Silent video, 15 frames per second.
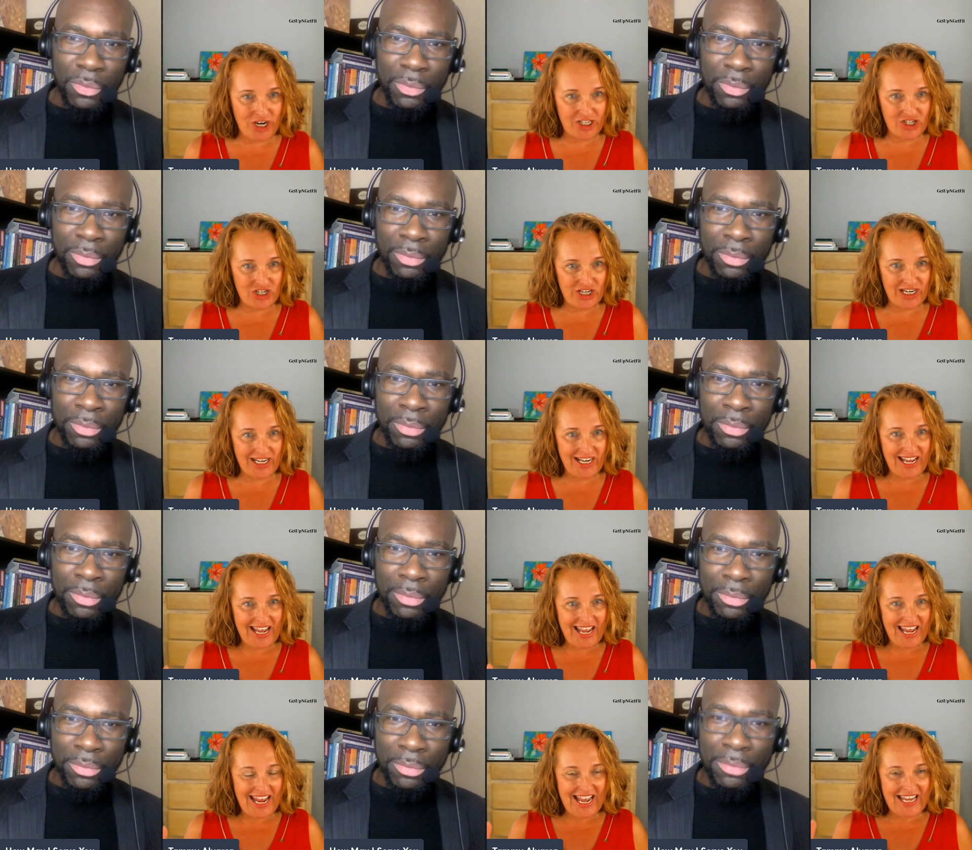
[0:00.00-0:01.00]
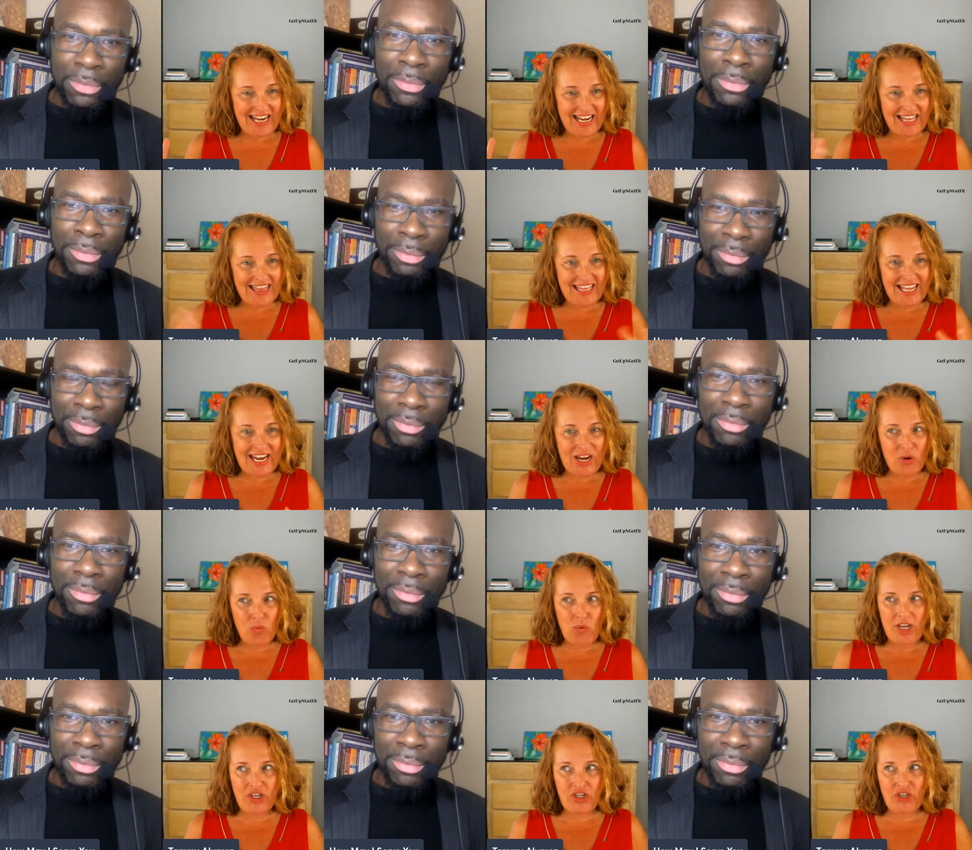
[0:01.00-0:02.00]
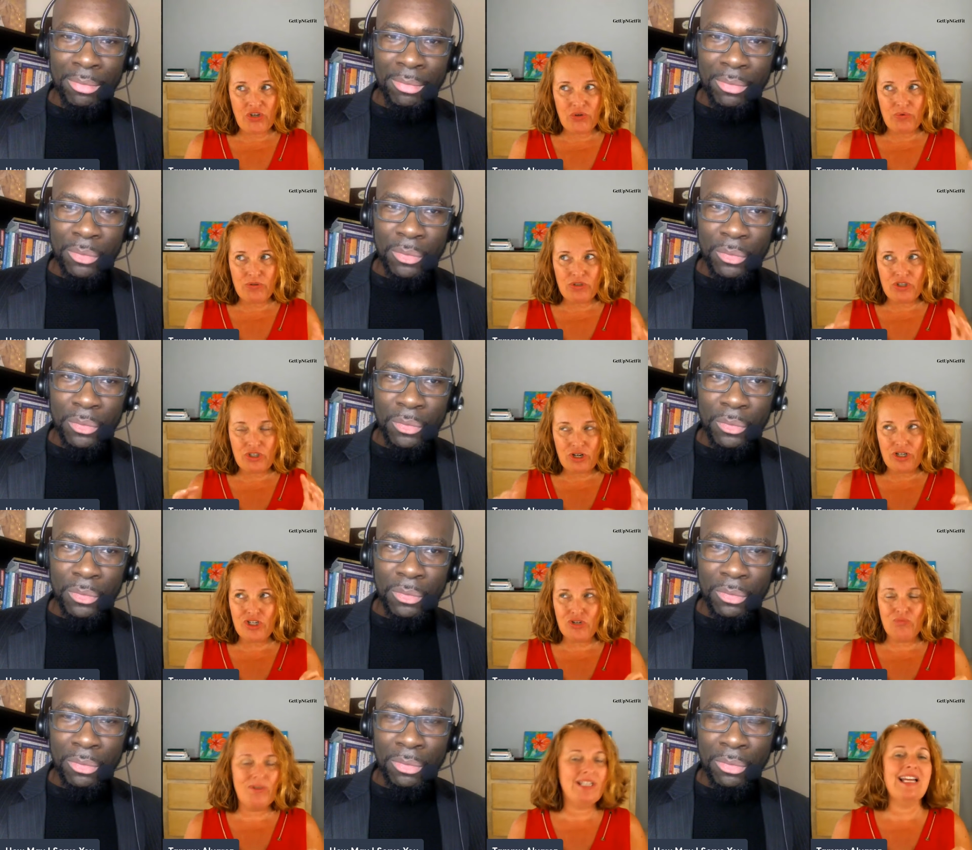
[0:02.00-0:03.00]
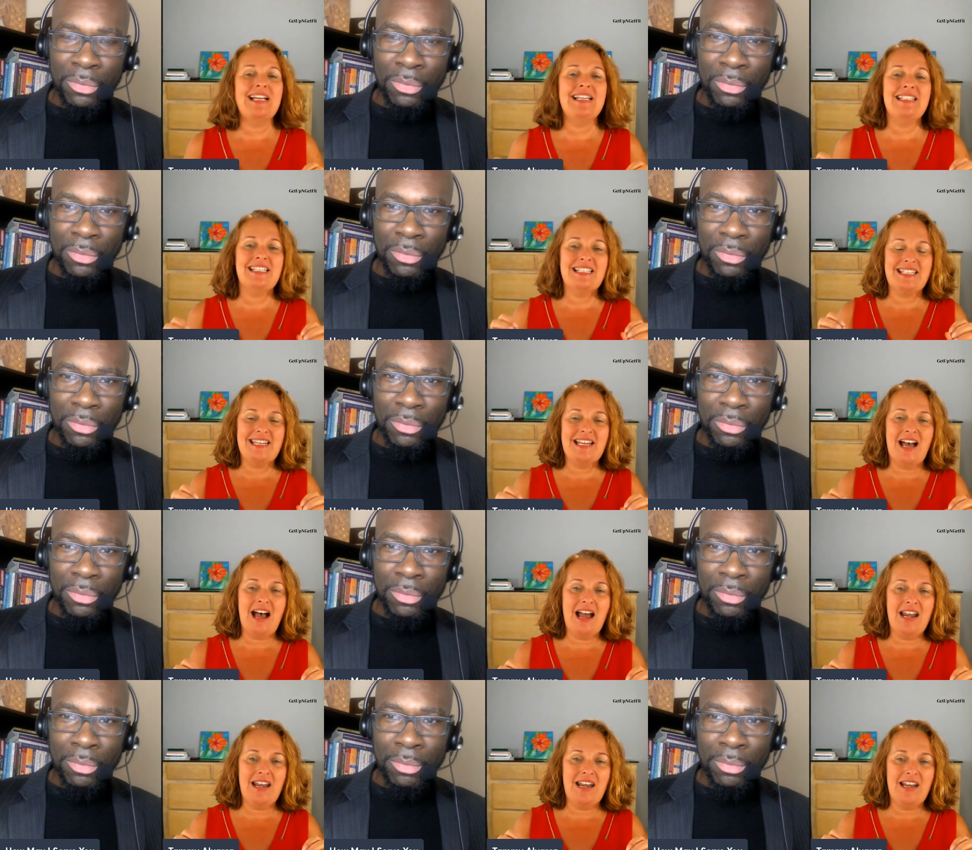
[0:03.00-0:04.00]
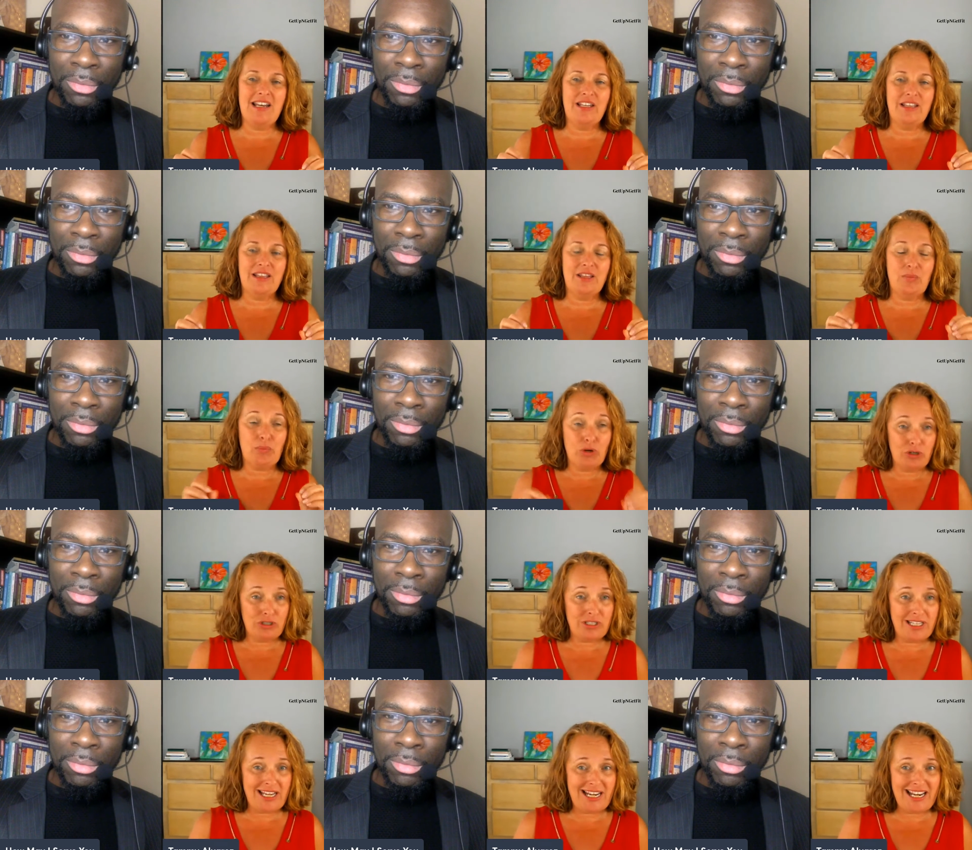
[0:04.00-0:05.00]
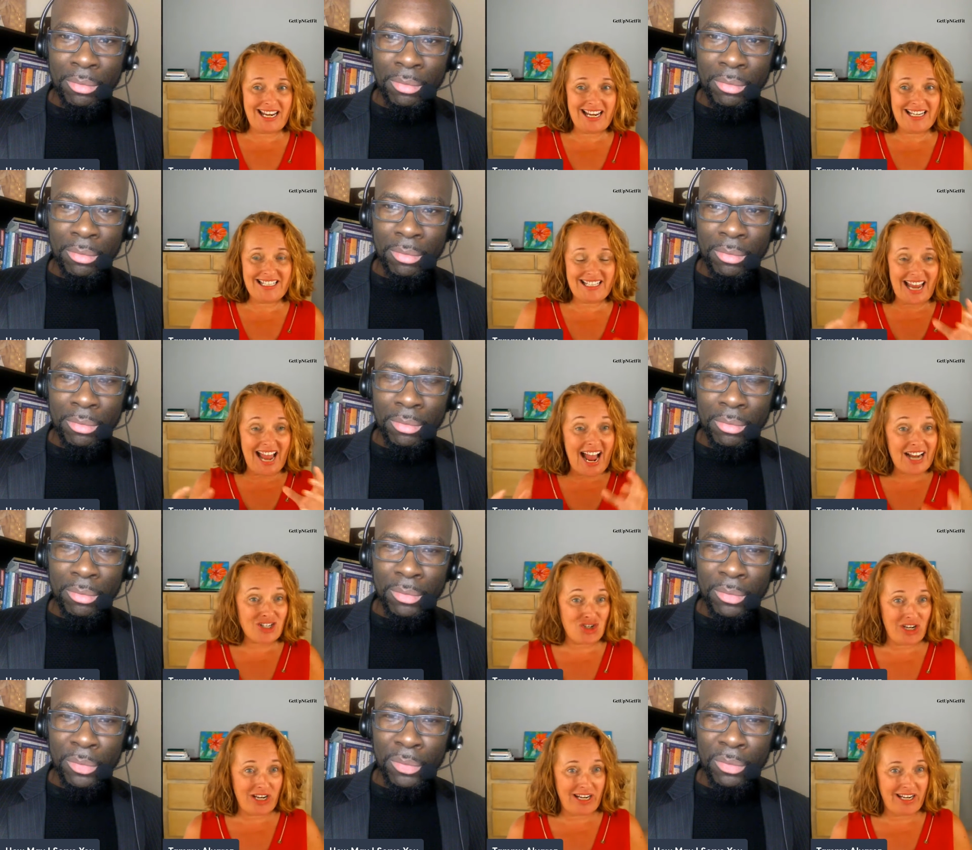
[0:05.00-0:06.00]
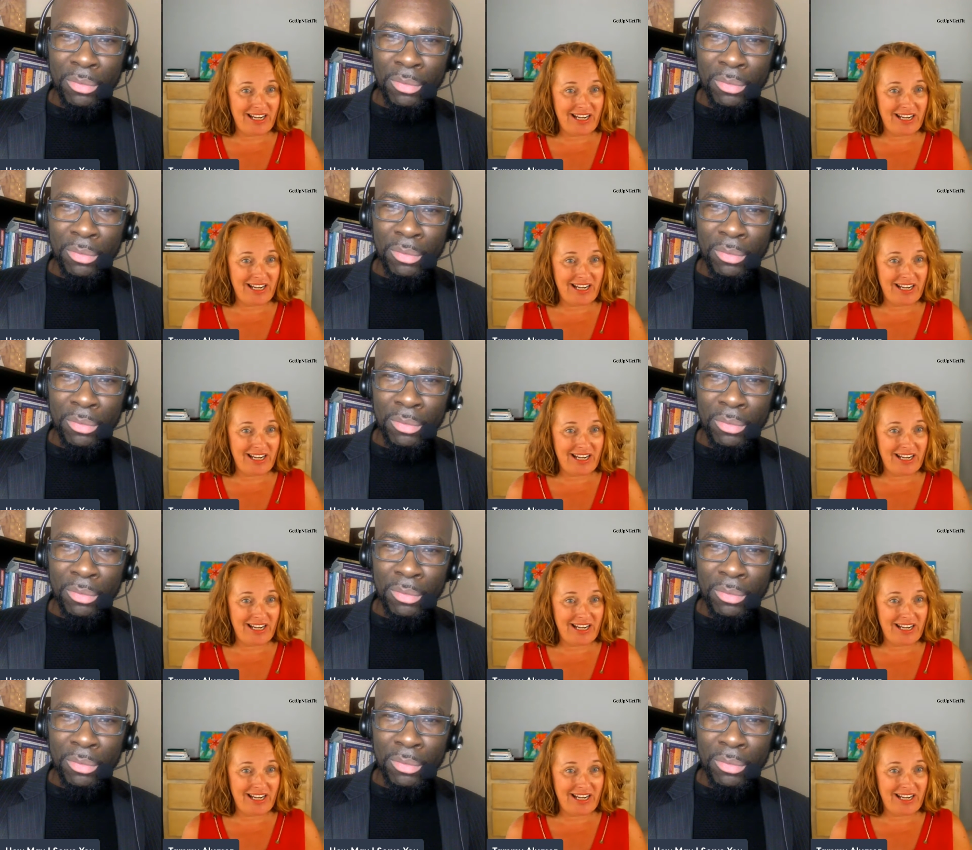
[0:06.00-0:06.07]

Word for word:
Speaker 1: rejection. Mm-hmm. And I think when you start to realize it's not the person, it's the action